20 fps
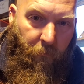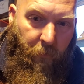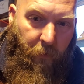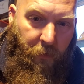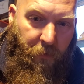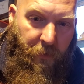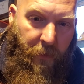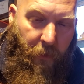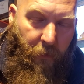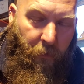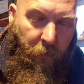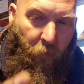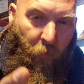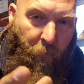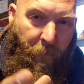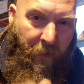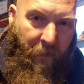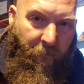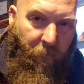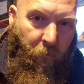It's that little
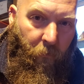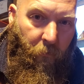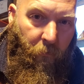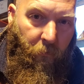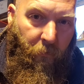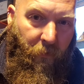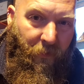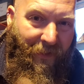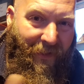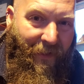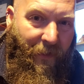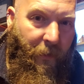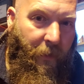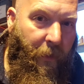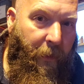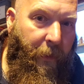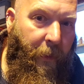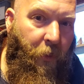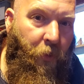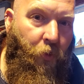bevel
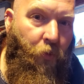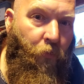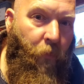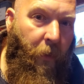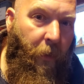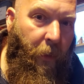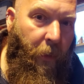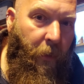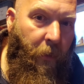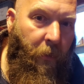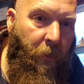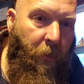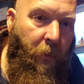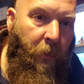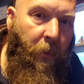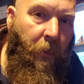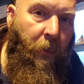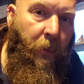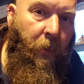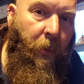that gets tricky,
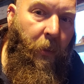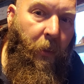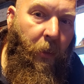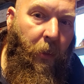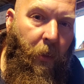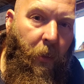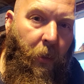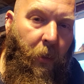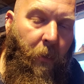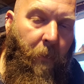but